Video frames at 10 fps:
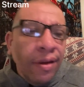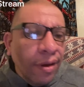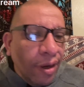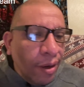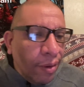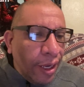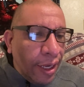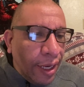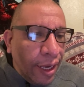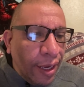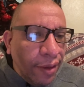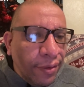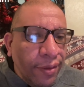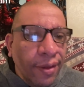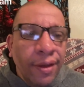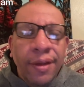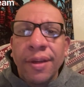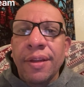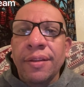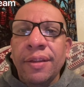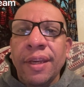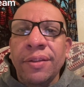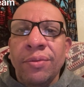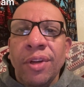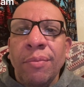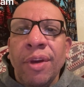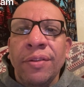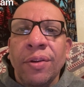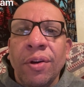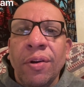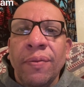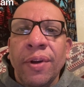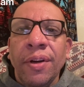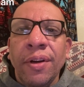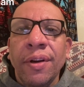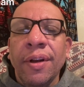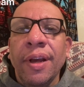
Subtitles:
All right, guys, this stream is over.